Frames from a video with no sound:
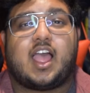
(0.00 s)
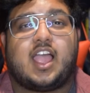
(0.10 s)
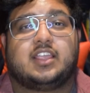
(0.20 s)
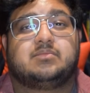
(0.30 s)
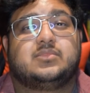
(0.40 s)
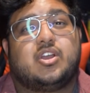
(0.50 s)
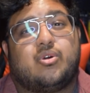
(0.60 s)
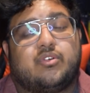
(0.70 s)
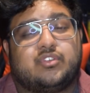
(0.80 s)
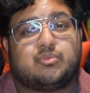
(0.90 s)
I
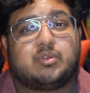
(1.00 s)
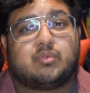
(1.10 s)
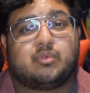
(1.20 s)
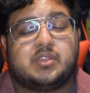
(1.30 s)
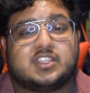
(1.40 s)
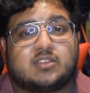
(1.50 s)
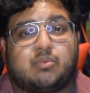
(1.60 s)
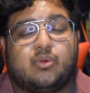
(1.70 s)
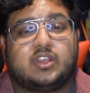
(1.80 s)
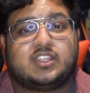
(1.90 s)
know a few people will be
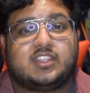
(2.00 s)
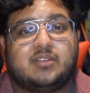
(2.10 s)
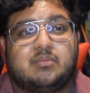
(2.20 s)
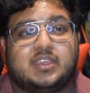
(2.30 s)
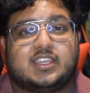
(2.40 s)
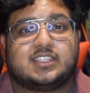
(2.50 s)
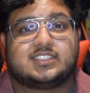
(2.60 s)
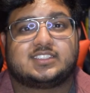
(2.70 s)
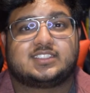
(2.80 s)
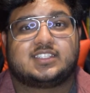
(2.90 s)
disappointed
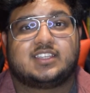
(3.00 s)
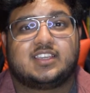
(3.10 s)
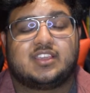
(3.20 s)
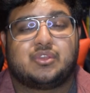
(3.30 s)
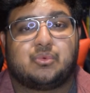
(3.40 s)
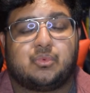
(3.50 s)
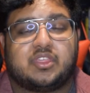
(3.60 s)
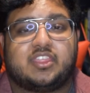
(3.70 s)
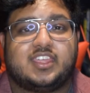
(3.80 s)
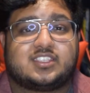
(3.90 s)
because
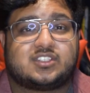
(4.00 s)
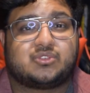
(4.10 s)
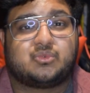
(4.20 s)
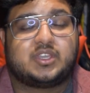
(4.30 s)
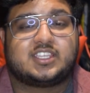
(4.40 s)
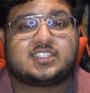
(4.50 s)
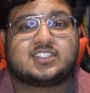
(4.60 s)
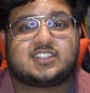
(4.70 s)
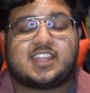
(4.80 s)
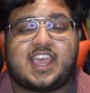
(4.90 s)
with this
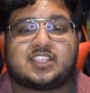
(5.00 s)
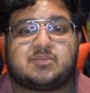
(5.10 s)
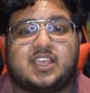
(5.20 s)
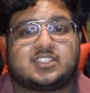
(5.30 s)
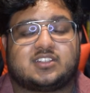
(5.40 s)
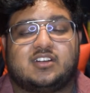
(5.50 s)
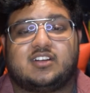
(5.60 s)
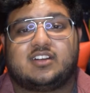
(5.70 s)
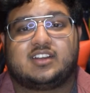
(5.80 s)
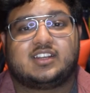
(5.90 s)
twist,
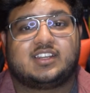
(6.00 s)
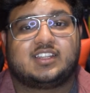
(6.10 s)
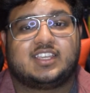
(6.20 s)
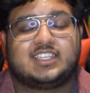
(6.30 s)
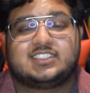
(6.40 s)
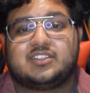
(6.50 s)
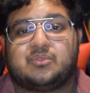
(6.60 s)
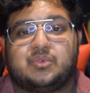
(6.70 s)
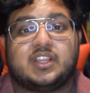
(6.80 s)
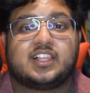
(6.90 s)
Taskmaster isn't
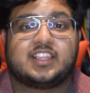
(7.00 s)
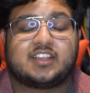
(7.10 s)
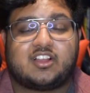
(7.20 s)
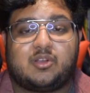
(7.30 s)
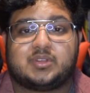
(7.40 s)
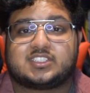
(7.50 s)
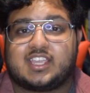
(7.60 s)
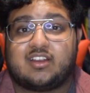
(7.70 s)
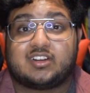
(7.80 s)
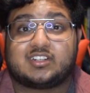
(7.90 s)
really the comics
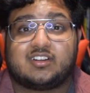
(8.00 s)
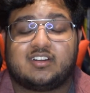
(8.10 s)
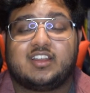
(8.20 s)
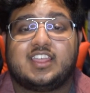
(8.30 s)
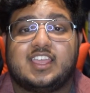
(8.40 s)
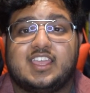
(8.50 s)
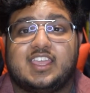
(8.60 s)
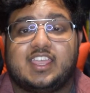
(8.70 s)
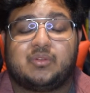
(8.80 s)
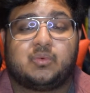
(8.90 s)
character
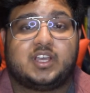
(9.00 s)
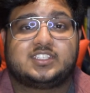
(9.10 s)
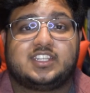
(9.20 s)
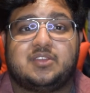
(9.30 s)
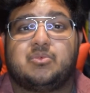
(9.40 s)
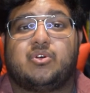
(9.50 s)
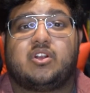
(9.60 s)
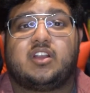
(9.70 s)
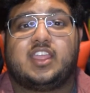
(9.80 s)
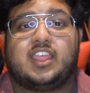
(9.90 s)
it was
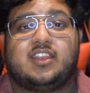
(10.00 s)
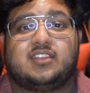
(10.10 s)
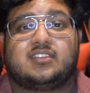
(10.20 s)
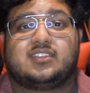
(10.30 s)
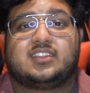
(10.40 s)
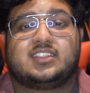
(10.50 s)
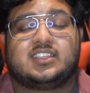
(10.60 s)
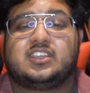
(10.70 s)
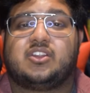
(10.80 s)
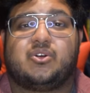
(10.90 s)
anymore, and
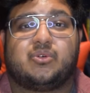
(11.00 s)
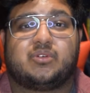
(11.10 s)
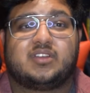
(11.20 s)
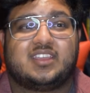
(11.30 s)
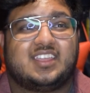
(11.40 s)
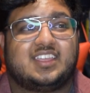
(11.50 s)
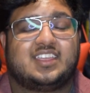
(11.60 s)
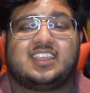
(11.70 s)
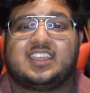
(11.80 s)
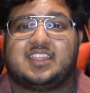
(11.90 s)
you know,
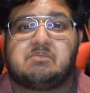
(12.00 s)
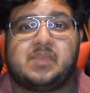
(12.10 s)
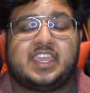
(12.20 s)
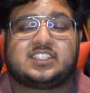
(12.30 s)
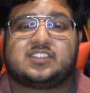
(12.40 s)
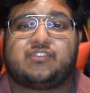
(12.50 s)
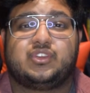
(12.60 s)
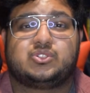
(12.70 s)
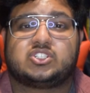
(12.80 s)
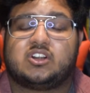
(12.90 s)
it makes
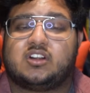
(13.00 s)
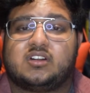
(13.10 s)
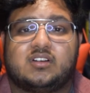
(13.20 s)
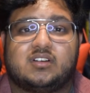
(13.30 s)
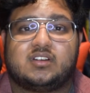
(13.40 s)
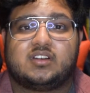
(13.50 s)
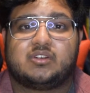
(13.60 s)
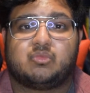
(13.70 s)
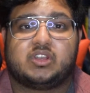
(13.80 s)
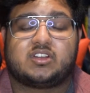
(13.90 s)
future
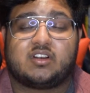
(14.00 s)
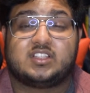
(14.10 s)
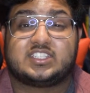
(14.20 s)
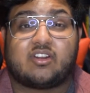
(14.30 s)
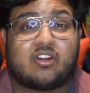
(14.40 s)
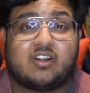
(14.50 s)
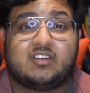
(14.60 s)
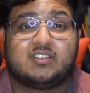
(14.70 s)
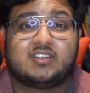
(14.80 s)
returns hard.